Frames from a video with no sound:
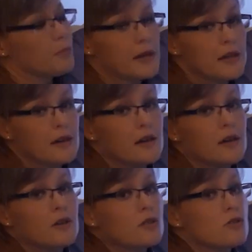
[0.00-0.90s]
be
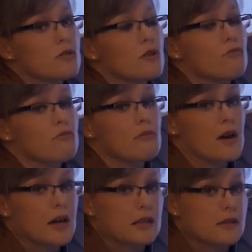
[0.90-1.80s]
to the
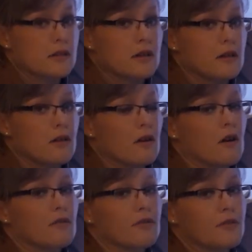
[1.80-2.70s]
right
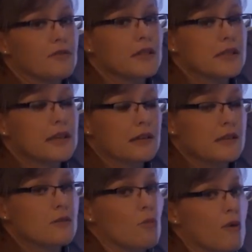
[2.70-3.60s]
of
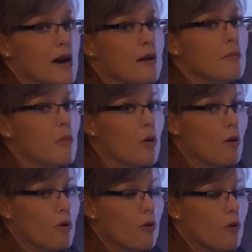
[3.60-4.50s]
56, one more.